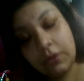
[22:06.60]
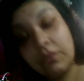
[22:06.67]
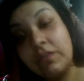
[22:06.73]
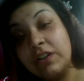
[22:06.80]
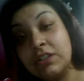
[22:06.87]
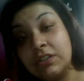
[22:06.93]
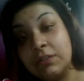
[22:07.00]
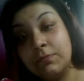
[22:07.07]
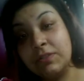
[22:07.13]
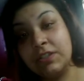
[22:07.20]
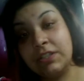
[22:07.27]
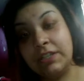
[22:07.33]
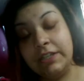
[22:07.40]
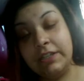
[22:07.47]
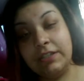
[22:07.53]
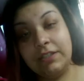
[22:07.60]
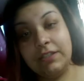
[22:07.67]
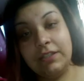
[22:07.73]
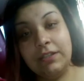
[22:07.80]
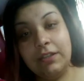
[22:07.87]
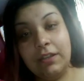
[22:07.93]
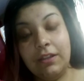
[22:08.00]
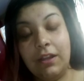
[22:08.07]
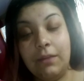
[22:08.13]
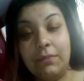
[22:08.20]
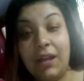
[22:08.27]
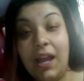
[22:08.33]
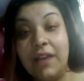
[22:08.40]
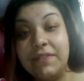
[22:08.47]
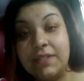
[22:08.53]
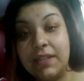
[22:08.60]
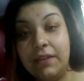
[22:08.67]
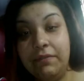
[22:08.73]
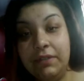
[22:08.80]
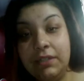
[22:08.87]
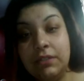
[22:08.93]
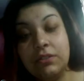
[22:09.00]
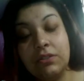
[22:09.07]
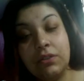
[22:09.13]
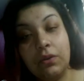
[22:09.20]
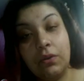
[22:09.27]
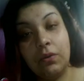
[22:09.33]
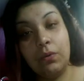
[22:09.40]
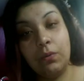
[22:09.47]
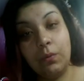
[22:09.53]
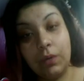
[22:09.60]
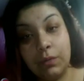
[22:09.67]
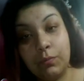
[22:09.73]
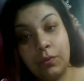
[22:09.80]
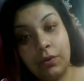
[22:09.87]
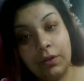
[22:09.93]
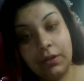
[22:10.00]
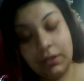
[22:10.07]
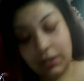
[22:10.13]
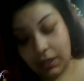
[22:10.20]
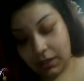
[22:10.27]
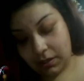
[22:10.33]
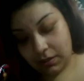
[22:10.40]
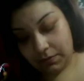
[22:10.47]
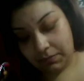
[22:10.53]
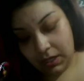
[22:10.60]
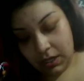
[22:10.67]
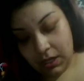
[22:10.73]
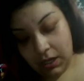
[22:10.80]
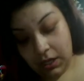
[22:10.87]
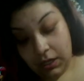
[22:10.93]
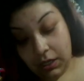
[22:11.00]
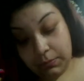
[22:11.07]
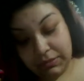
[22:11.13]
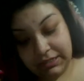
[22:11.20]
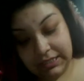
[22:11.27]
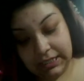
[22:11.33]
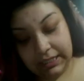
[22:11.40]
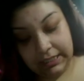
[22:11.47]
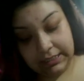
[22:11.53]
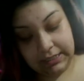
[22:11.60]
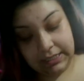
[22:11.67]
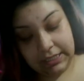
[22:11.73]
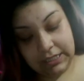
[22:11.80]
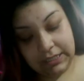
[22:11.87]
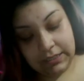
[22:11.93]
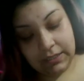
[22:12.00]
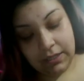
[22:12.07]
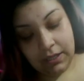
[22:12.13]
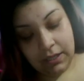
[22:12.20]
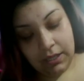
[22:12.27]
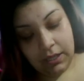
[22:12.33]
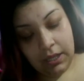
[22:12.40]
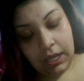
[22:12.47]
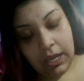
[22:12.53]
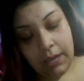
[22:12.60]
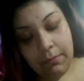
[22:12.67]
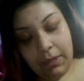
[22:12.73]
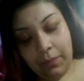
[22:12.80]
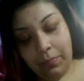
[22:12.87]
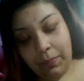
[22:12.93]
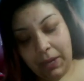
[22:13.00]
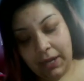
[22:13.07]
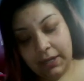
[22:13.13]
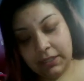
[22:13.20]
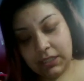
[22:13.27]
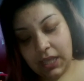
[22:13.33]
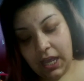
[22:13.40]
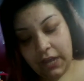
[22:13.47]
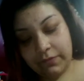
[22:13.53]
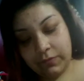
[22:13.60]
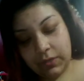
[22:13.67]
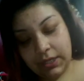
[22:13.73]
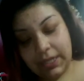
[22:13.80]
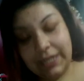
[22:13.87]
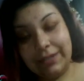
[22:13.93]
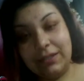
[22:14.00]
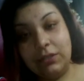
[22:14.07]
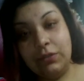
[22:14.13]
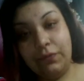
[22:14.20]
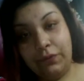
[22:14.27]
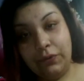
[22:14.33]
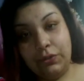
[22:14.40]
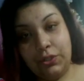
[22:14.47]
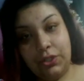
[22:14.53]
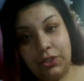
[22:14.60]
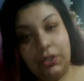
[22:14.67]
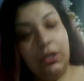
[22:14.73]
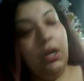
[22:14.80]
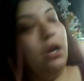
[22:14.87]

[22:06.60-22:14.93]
Question number 6. I have 7, so one more. Number 6 is, am I planning to have more kids in the future?